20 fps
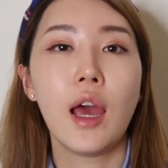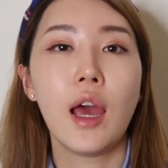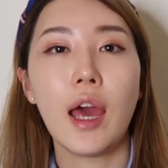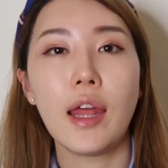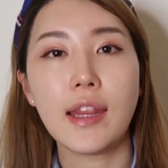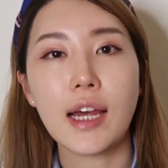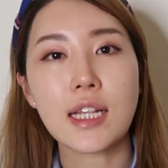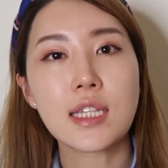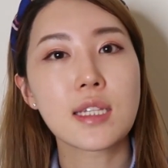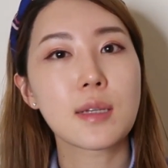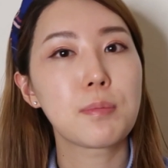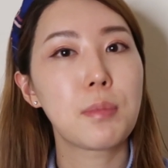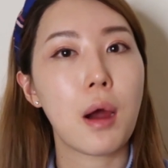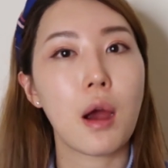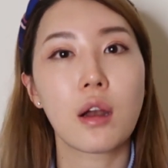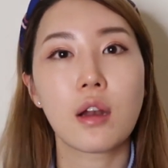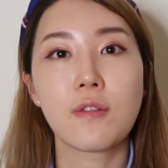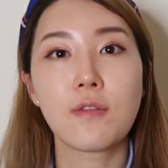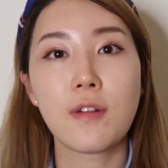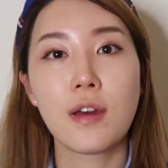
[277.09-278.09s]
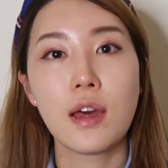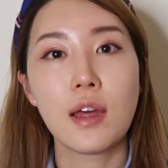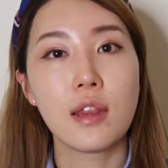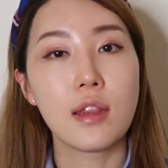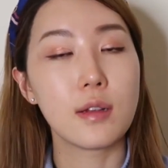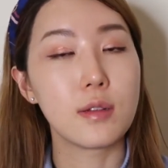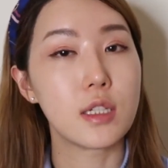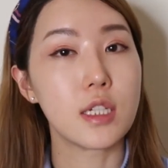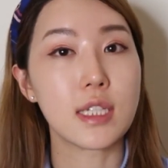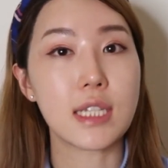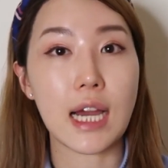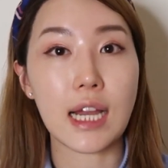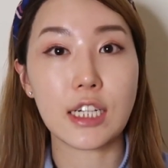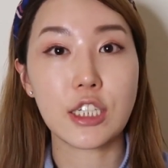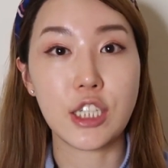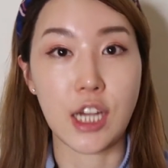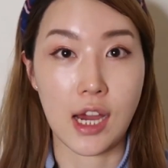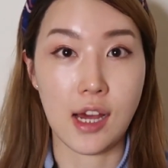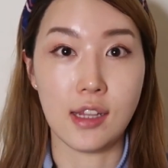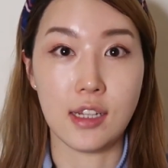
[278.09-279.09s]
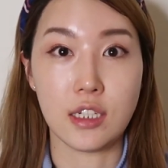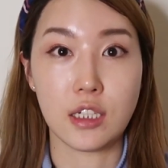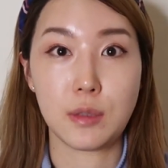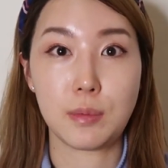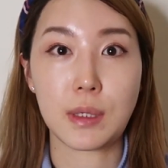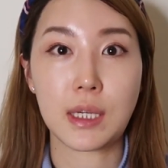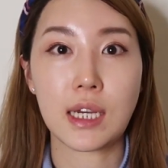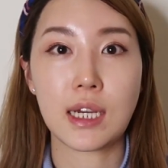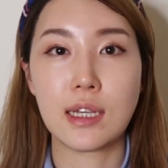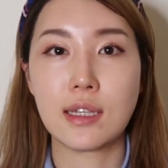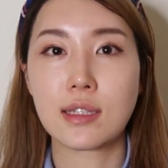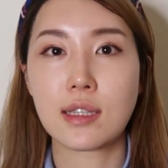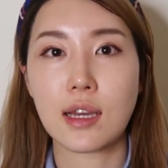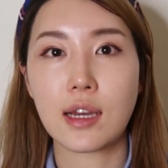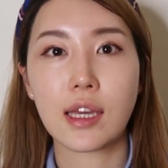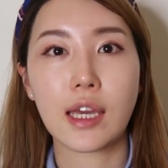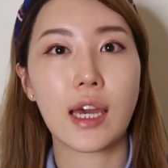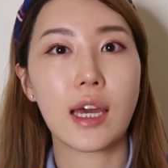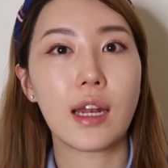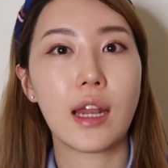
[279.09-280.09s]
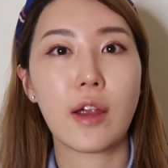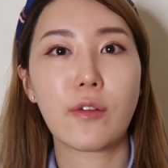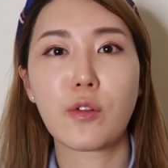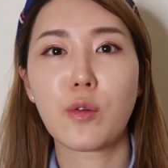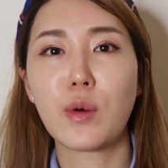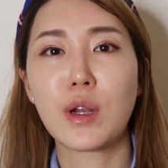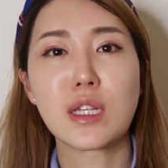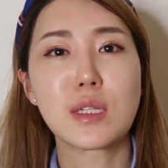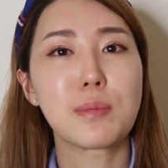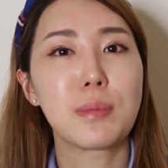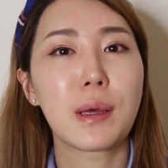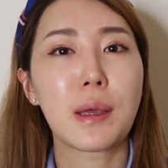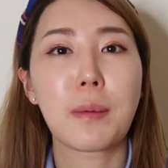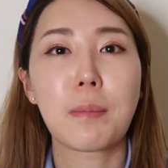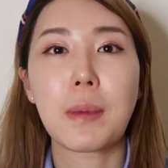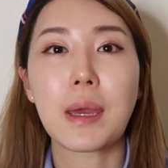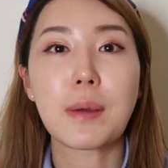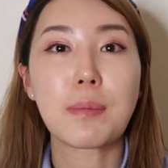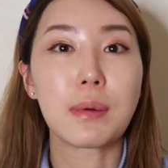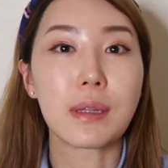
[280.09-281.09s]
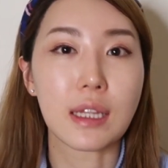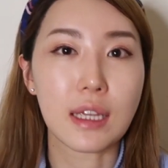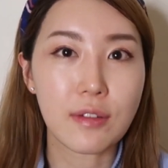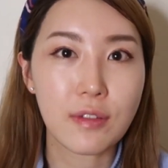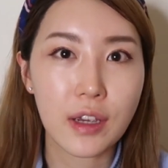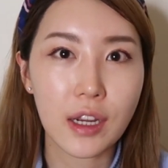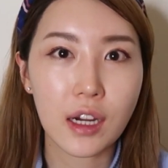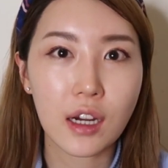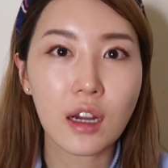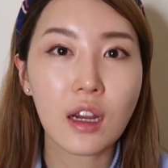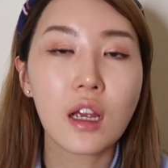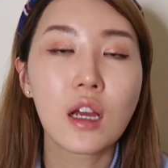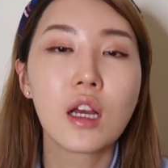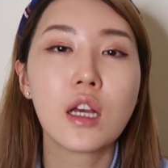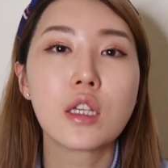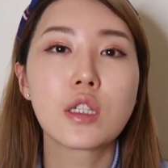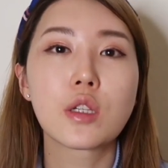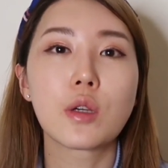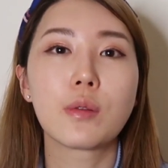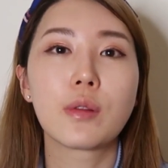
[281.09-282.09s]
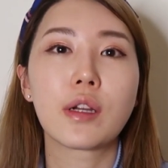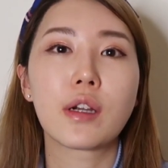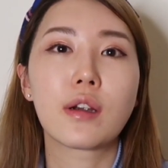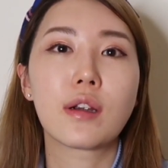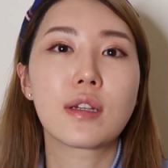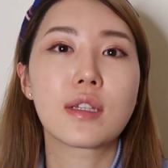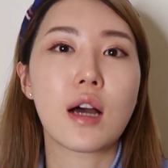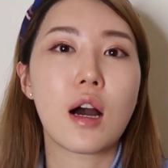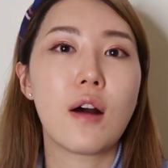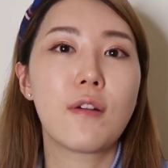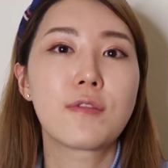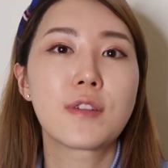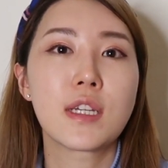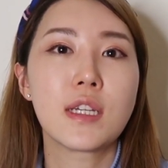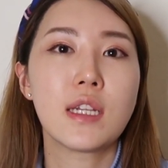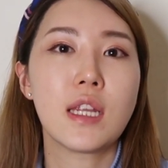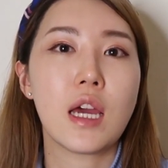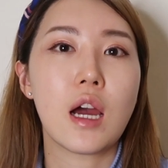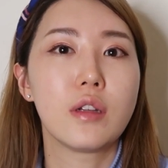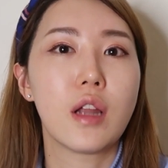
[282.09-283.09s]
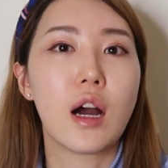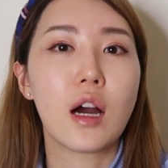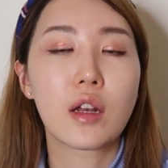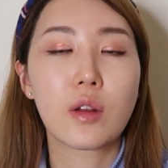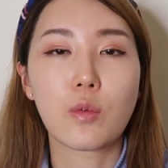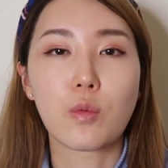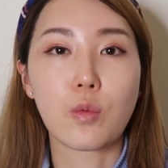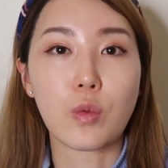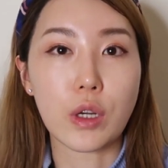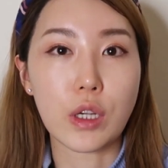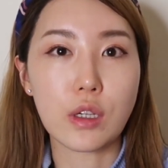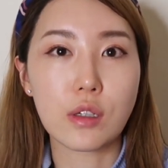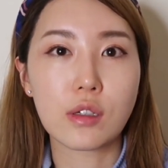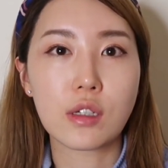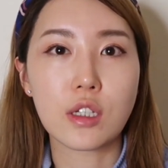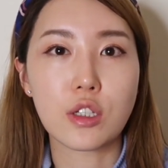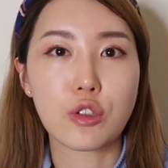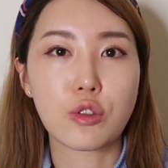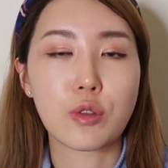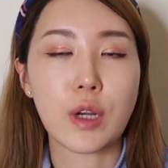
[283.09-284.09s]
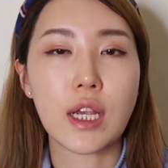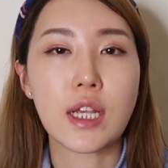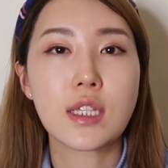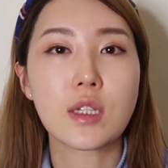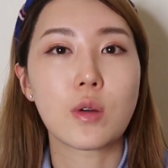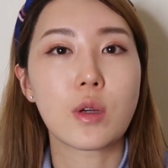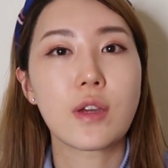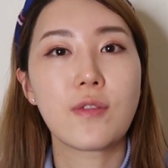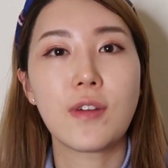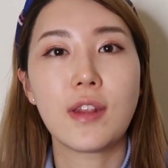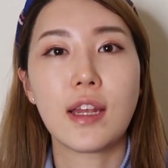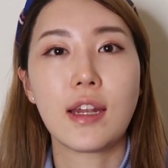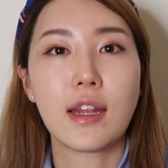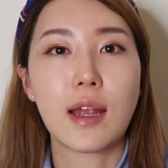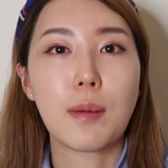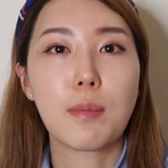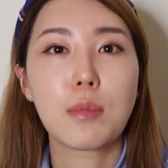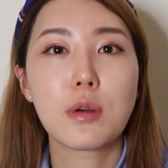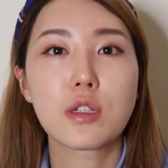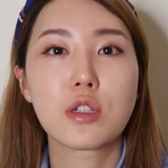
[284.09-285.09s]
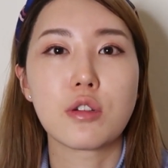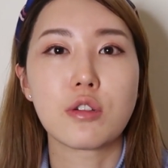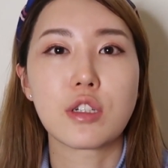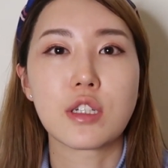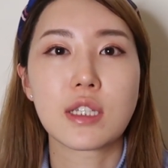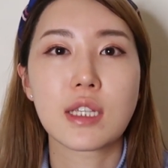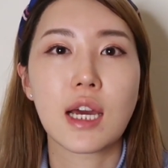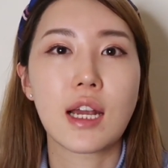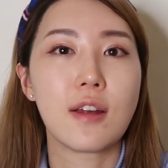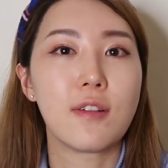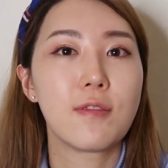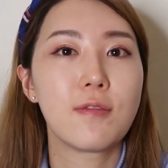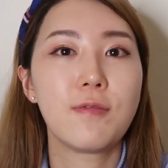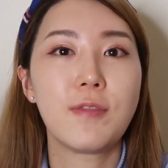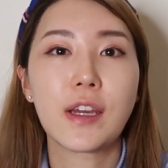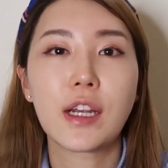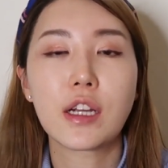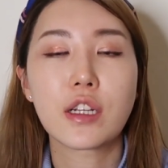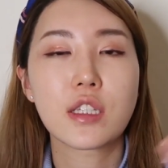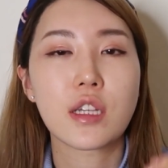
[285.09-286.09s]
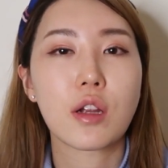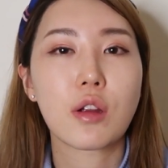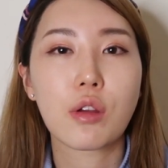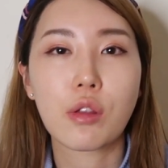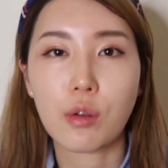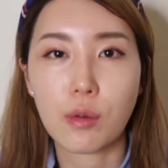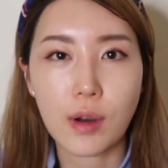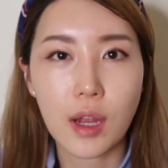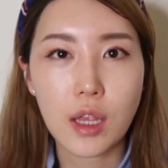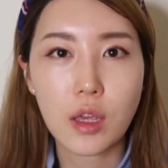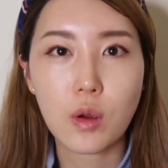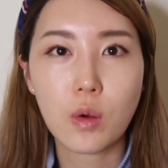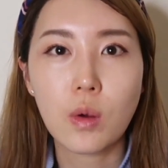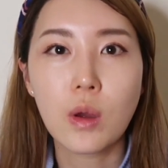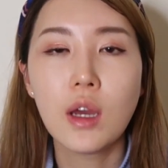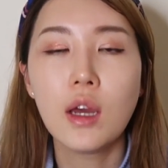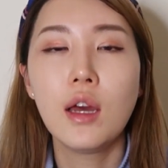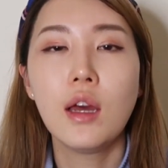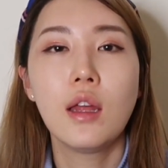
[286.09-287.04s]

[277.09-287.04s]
and that's part of the design challenge because again everyone is playing make-believe here so there is often not real constraints or even the numbers or just kind of figures that are thrown at you